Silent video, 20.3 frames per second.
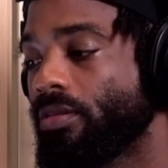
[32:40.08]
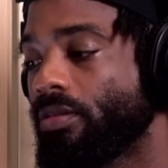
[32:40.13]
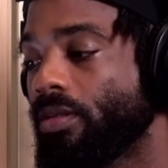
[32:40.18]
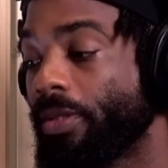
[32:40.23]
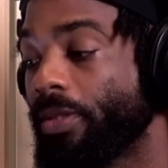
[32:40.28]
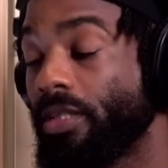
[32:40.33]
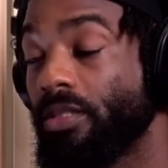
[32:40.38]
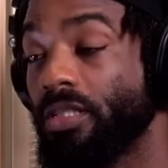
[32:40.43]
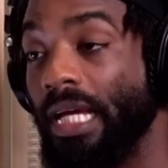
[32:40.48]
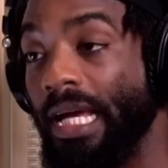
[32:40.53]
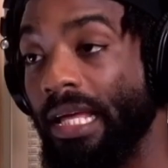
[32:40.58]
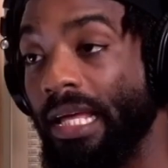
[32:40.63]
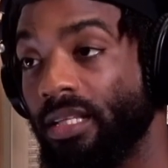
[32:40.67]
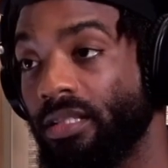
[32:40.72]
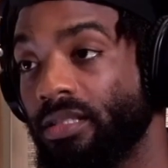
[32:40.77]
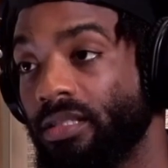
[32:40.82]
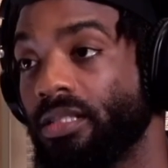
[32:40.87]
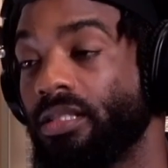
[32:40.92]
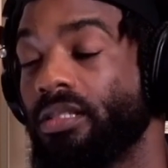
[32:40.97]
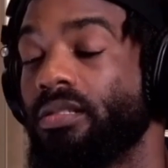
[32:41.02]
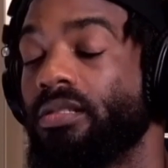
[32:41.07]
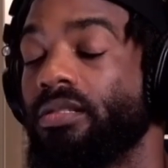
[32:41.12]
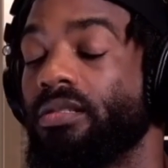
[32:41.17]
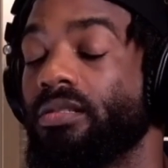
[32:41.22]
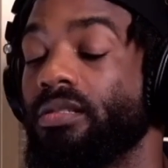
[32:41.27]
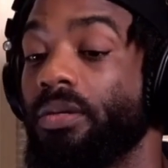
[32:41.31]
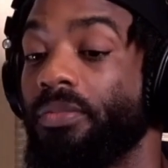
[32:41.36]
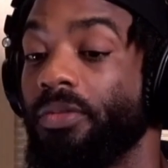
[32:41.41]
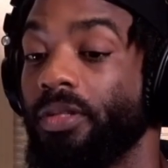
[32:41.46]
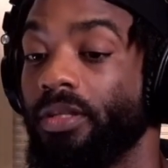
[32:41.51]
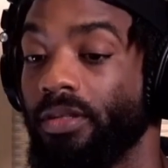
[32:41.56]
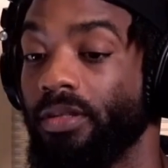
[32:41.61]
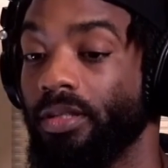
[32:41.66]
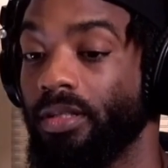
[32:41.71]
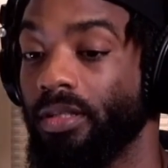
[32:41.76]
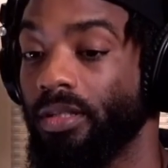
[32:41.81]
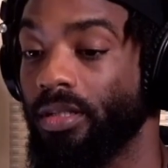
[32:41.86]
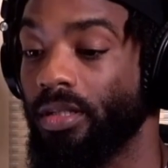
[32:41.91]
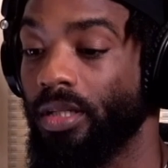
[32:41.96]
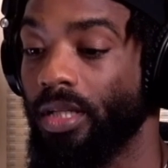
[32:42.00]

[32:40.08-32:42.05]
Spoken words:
challenges, some of the